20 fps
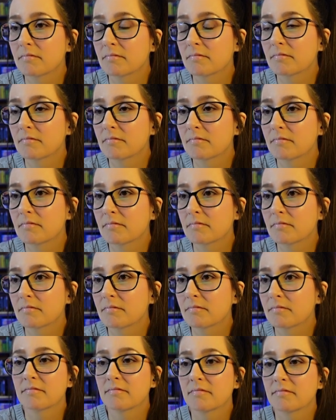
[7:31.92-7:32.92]

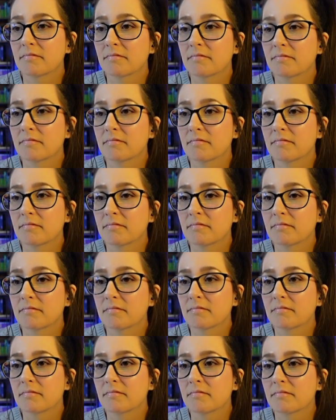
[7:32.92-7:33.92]

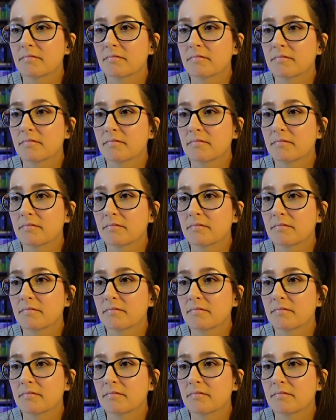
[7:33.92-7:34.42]
This person isn't speaking.